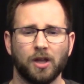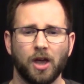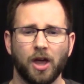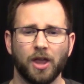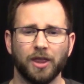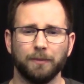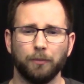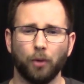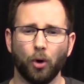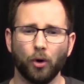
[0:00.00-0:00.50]

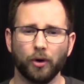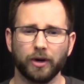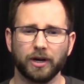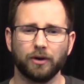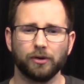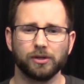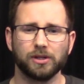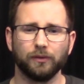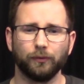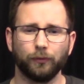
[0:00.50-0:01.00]
The more
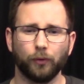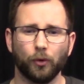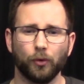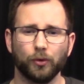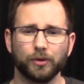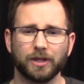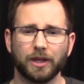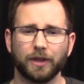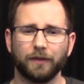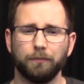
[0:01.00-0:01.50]
heroes in
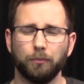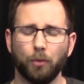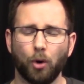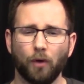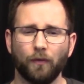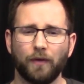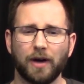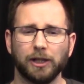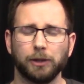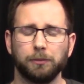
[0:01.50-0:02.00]
force, the more
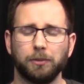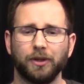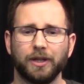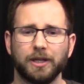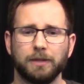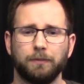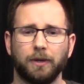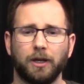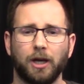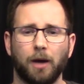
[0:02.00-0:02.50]
valuable
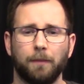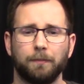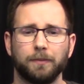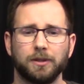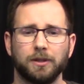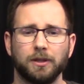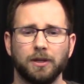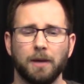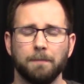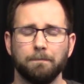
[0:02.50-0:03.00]
this
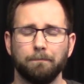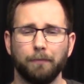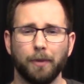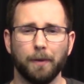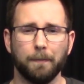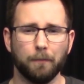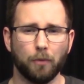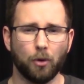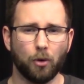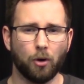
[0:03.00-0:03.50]
becomes,
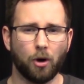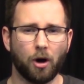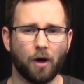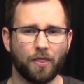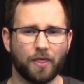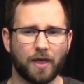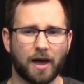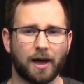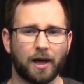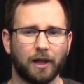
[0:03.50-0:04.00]
but more
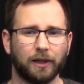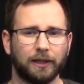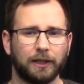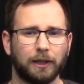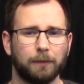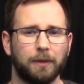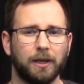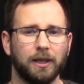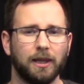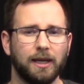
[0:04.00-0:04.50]
on that a
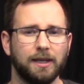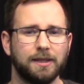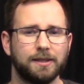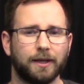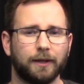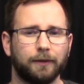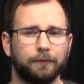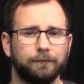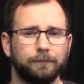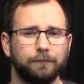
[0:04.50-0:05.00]
little bit later.
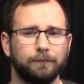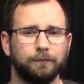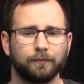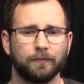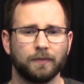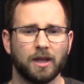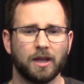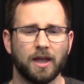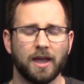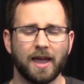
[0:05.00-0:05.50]

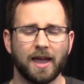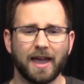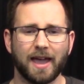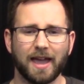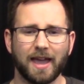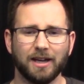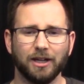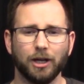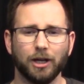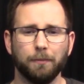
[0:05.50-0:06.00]

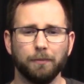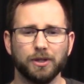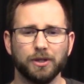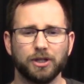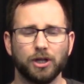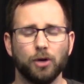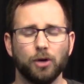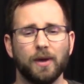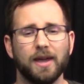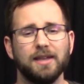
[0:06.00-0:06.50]
In at number
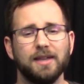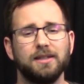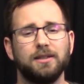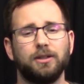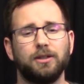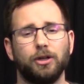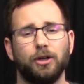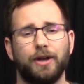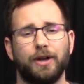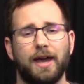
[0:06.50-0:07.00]
2 is
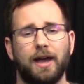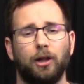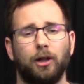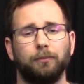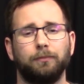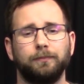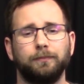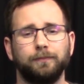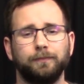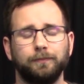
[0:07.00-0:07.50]
Dernhelm.
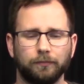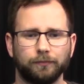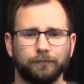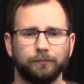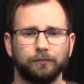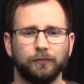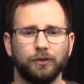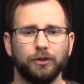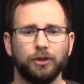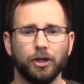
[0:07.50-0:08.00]

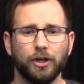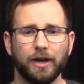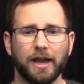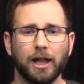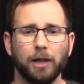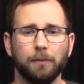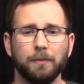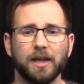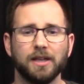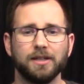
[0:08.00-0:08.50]

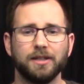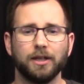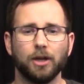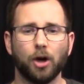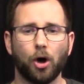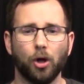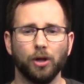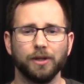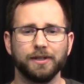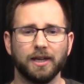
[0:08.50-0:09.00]
Dernhelm is the
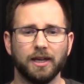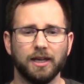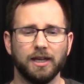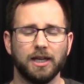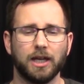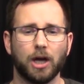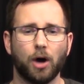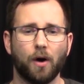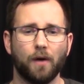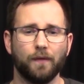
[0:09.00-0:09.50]
alter
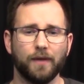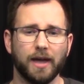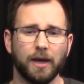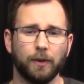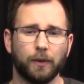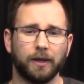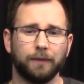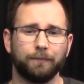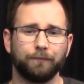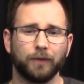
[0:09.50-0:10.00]
ego of
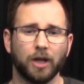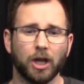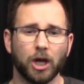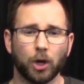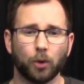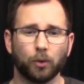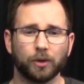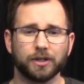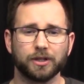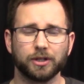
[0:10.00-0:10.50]
Eowyn,
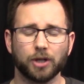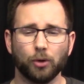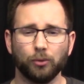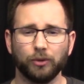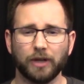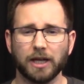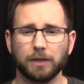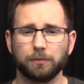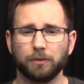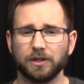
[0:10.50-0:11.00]
who was so
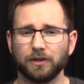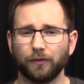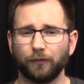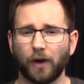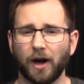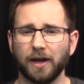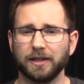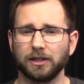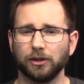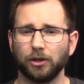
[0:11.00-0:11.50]
desperate to
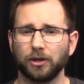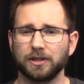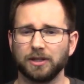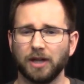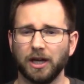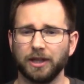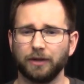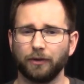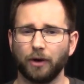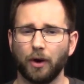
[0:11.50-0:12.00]
fight
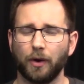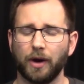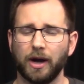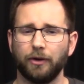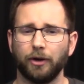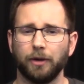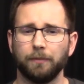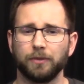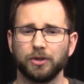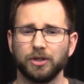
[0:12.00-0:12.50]
alongside the
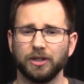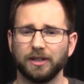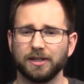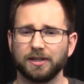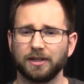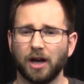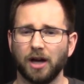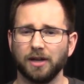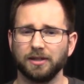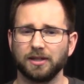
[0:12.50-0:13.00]
Rohirrim she
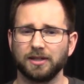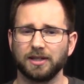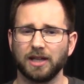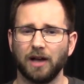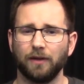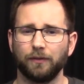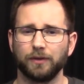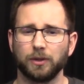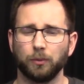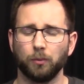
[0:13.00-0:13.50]
disguised
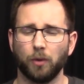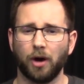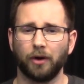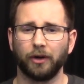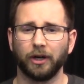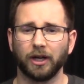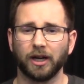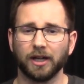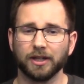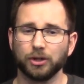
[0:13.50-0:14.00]
herself as a
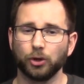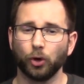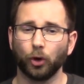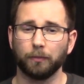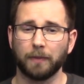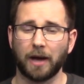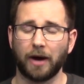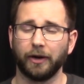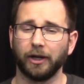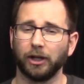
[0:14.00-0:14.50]
warrior and took
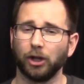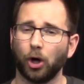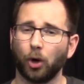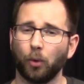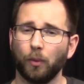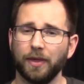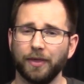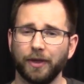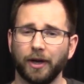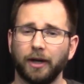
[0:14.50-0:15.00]
Merry along
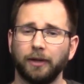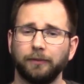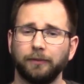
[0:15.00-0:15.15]
with her.